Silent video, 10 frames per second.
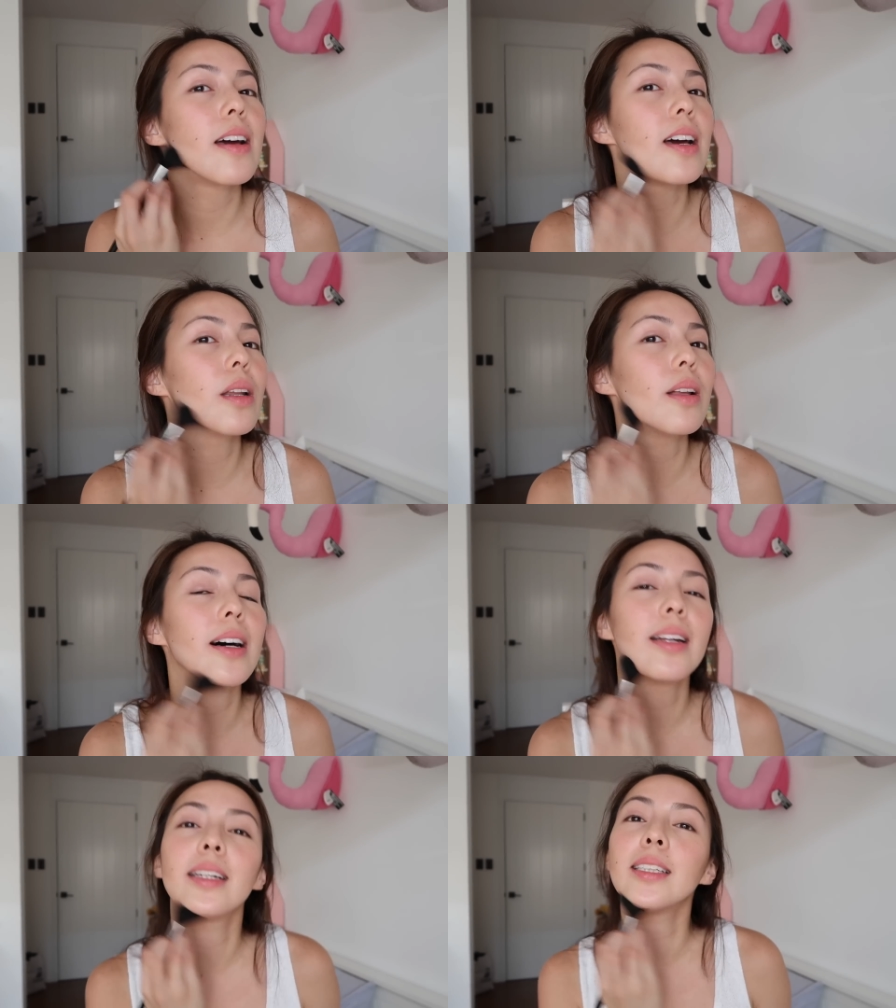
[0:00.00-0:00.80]
and
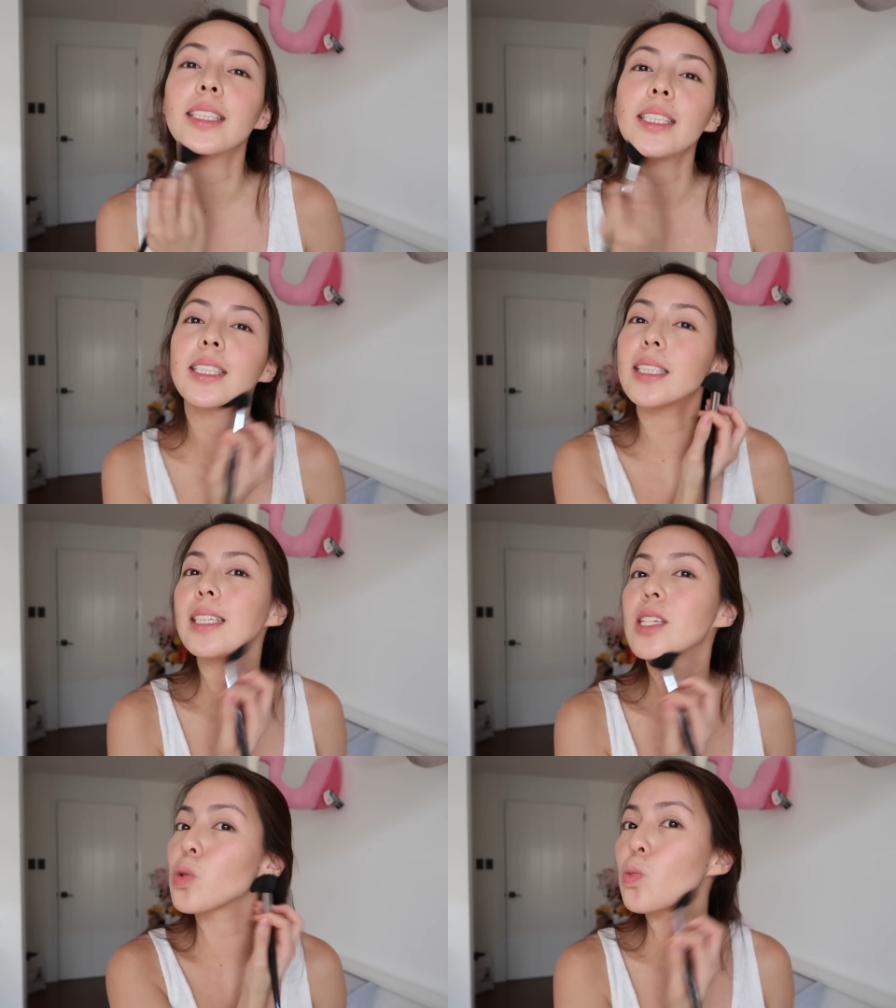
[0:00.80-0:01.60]
under
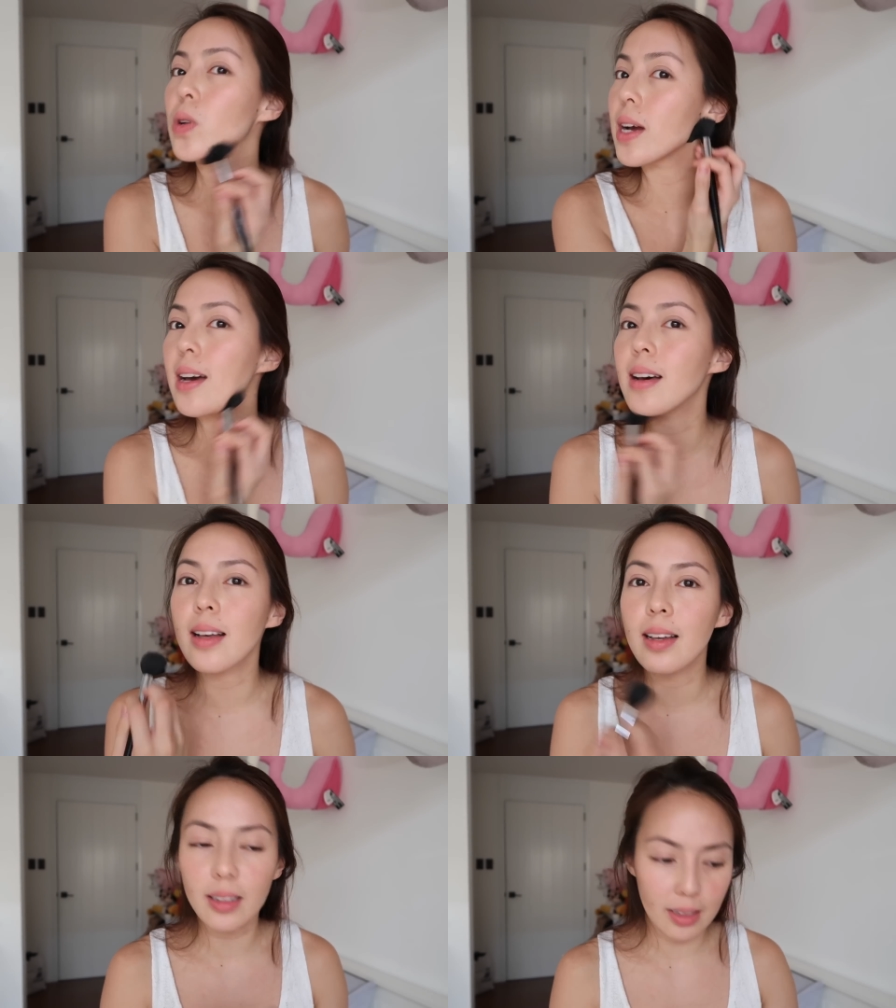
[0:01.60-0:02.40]
as
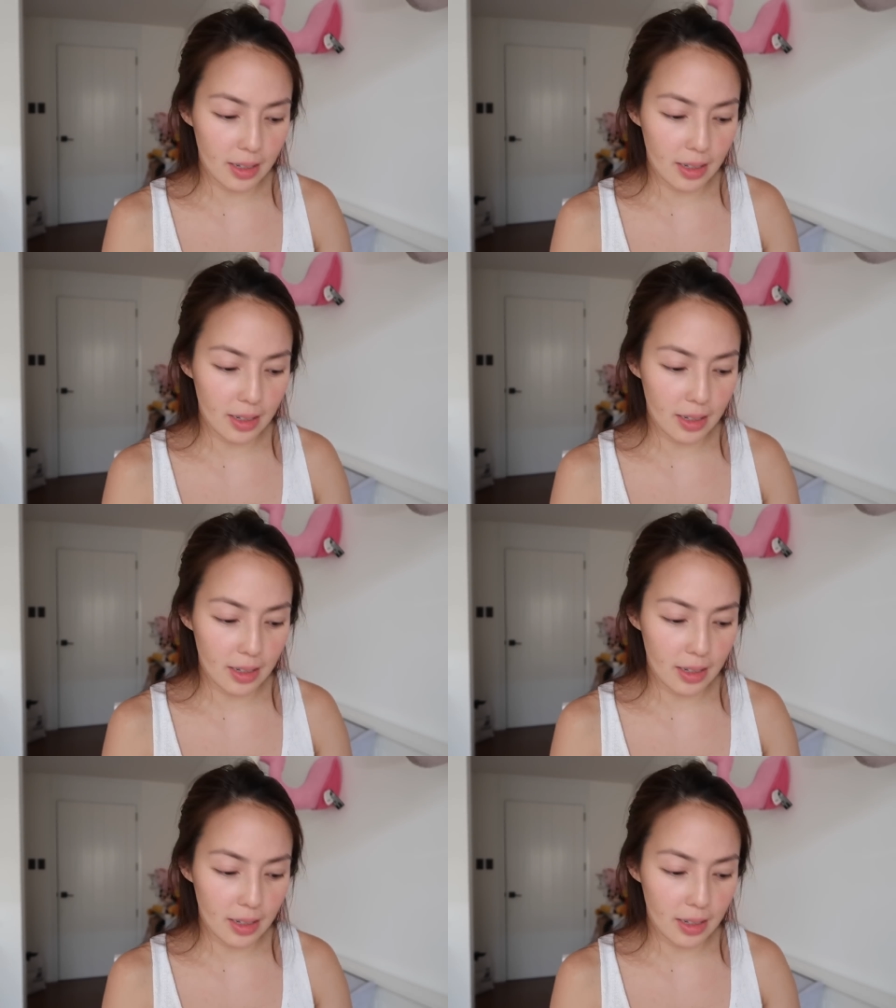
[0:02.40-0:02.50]
well